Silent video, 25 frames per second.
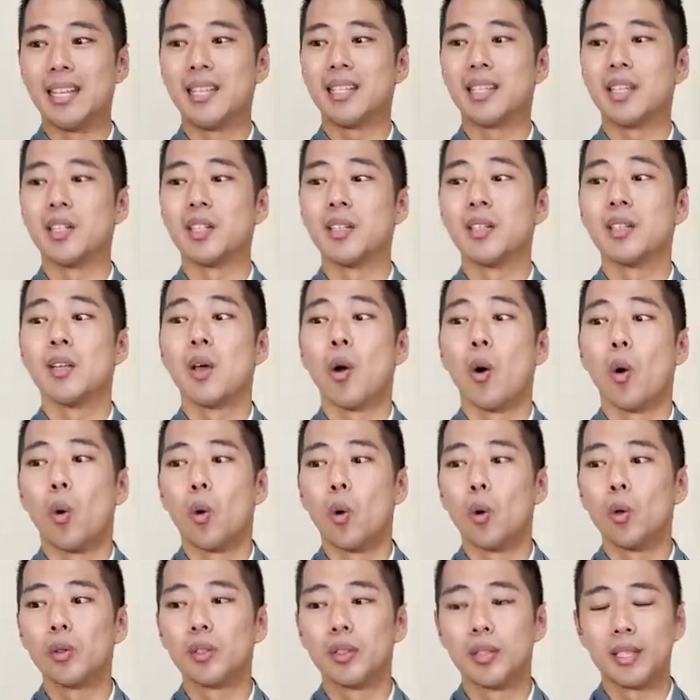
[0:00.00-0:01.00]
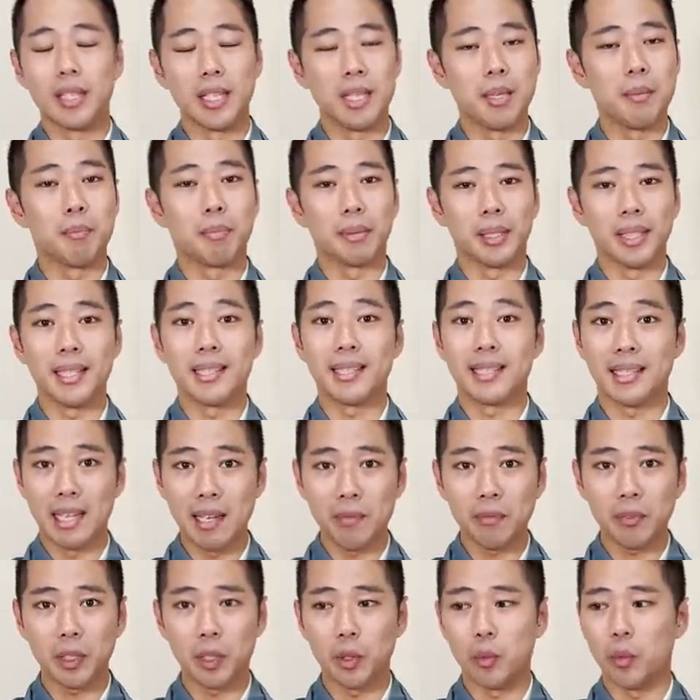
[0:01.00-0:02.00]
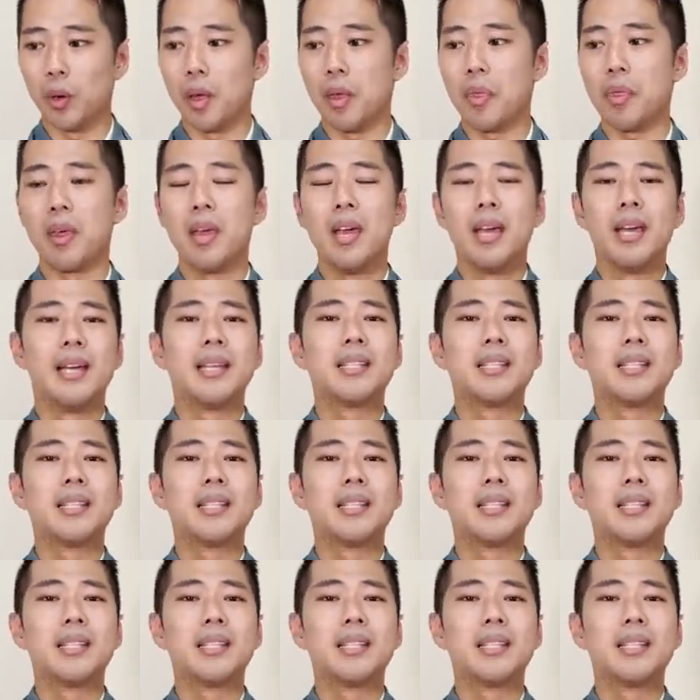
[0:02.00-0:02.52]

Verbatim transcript: he can hold the blade safely with,